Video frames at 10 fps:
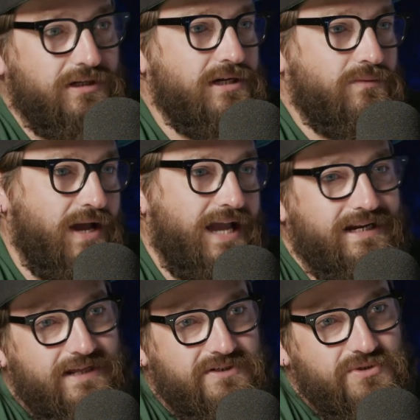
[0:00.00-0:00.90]
Yeah. We're hanging
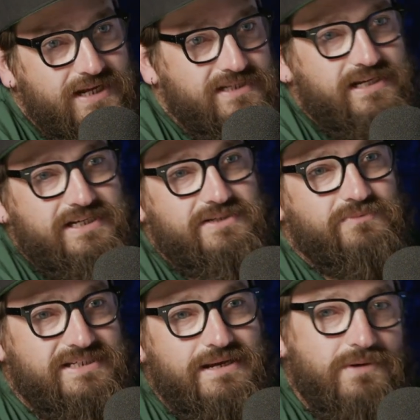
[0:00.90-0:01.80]
out at the train station
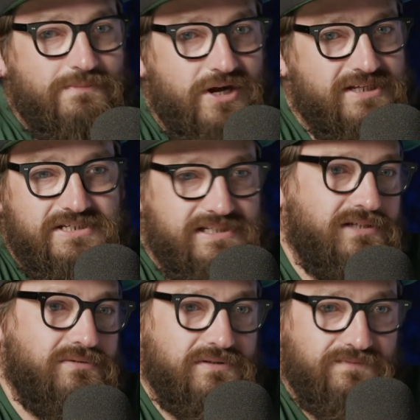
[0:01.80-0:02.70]
where someone might
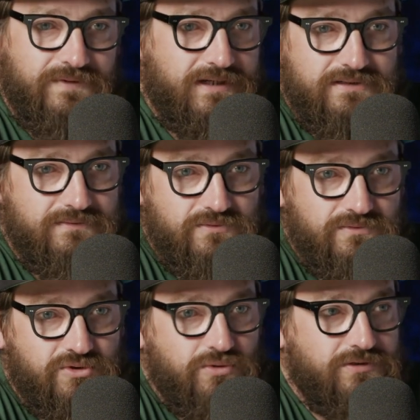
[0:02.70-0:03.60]
steal your fucking
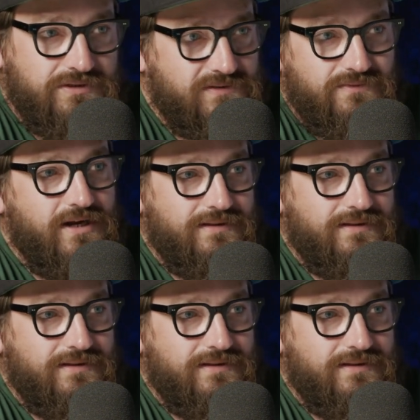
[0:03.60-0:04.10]
Jordans, right?